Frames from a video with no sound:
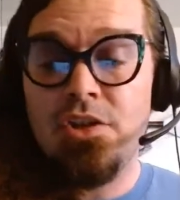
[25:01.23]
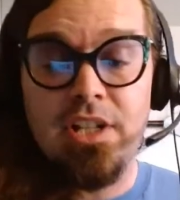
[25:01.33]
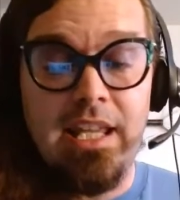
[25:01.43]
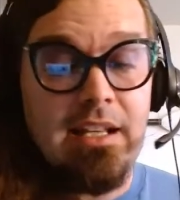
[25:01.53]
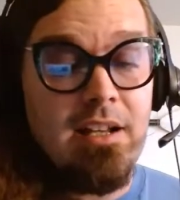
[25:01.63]

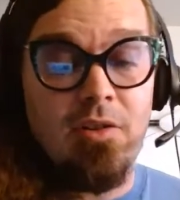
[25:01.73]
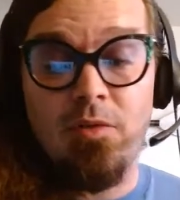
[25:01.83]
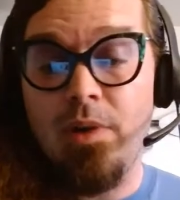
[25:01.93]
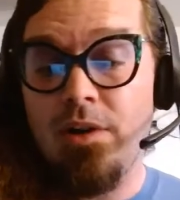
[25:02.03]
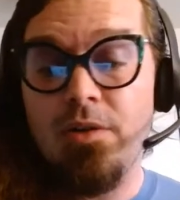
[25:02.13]
Shakina
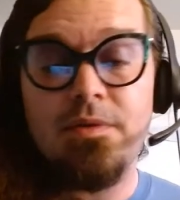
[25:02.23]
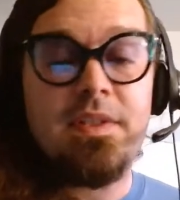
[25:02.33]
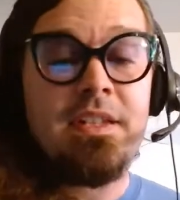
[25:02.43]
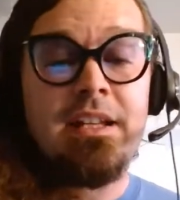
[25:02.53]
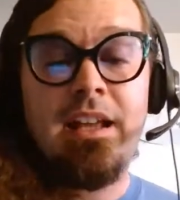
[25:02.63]
or
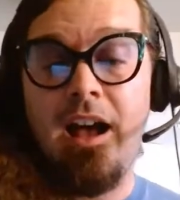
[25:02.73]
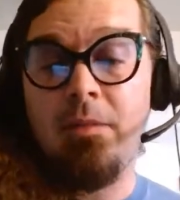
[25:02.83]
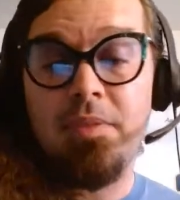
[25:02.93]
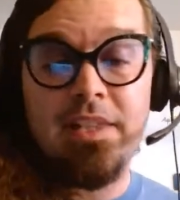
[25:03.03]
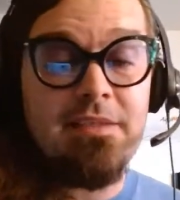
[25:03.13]
Rose,
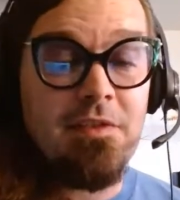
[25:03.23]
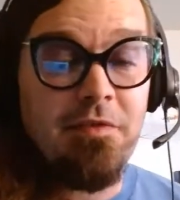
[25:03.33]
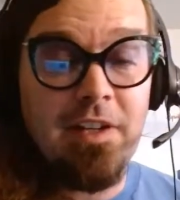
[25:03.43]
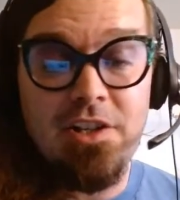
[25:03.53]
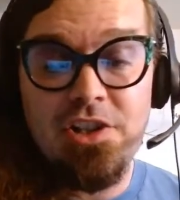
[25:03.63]
please feel
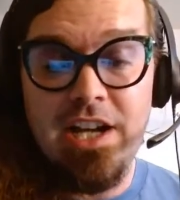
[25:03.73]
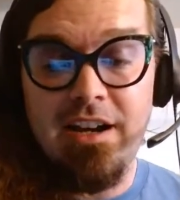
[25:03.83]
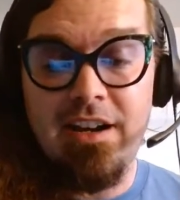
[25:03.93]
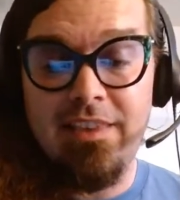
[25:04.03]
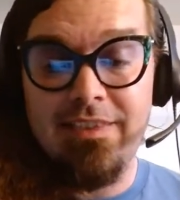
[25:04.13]
free to
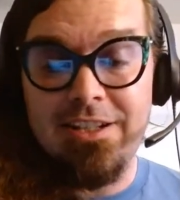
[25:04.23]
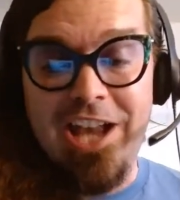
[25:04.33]
share in the